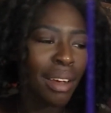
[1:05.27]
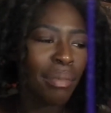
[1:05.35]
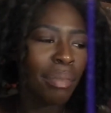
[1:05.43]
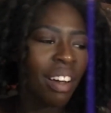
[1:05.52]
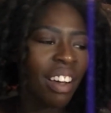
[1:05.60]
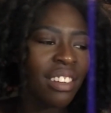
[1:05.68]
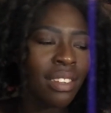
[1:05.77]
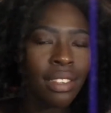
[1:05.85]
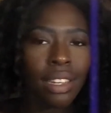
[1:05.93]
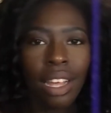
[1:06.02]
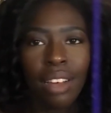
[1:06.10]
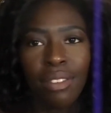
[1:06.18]
but I just
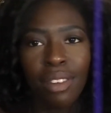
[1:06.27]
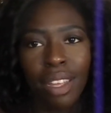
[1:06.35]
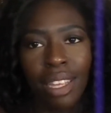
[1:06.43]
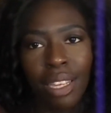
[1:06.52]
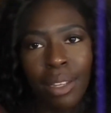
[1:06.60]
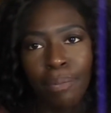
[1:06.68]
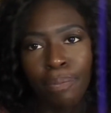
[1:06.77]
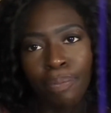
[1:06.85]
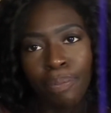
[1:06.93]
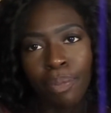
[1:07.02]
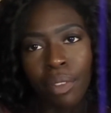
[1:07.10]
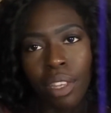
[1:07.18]
didn't have like
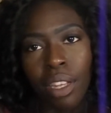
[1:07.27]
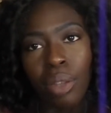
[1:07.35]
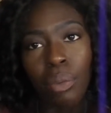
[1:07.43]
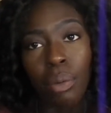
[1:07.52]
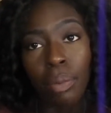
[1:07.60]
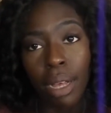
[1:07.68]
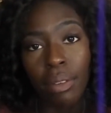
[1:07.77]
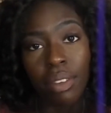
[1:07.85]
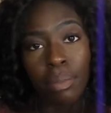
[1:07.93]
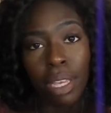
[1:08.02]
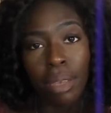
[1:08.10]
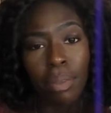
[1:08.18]
the willpower to
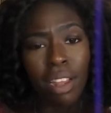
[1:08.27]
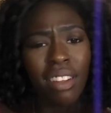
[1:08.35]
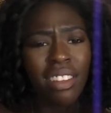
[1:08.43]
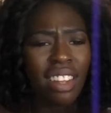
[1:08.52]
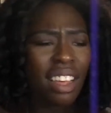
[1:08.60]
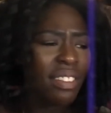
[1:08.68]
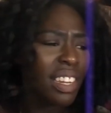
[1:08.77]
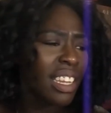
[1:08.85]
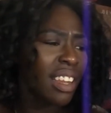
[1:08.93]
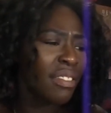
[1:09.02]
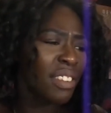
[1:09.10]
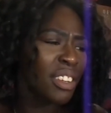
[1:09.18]
make. I didn't have any
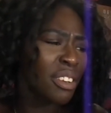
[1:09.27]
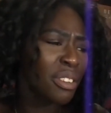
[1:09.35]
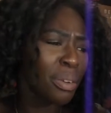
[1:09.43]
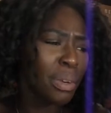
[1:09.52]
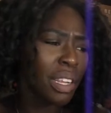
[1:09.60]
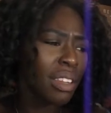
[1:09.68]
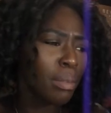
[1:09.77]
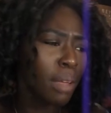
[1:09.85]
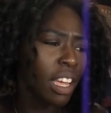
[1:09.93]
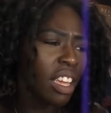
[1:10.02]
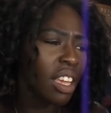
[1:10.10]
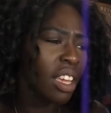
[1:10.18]
like videos I wanted to
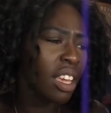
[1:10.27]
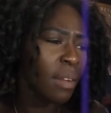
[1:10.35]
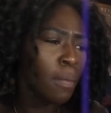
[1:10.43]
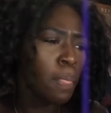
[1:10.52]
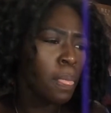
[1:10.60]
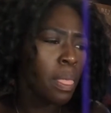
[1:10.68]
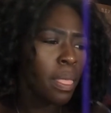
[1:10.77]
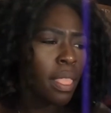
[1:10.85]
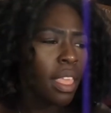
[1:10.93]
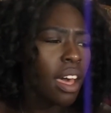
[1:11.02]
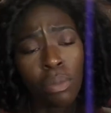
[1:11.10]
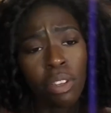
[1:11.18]
make.
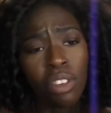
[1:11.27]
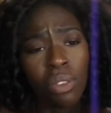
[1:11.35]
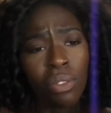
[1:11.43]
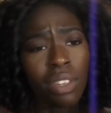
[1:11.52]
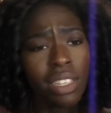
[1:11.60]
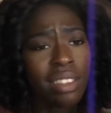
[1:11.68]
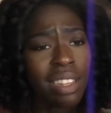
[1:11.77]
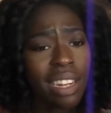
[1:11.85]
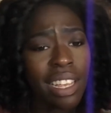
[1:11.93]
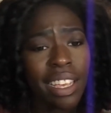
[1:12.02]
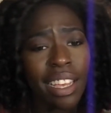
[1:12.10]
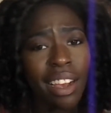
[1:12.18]
And just
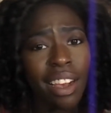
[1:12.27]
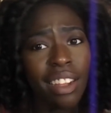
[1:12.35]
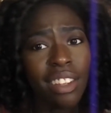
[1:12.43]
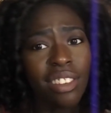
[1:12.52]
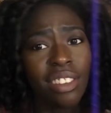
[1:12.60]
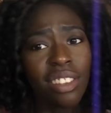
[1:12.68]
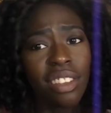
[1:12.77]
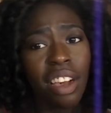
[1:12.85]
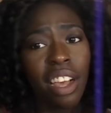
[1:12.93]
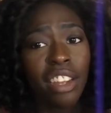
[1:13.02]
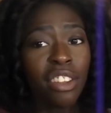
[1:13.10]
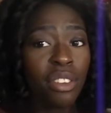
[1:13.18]
recently, I just
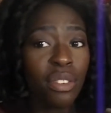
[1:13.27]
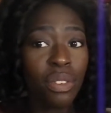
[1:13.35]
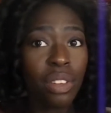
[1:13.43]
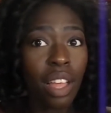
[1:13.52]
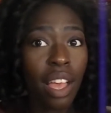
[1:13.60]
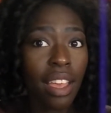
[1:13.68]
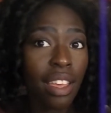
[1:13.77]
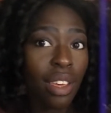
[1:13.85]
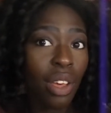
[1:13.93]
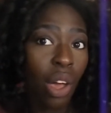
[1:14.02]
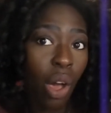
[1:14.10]
kind of was like,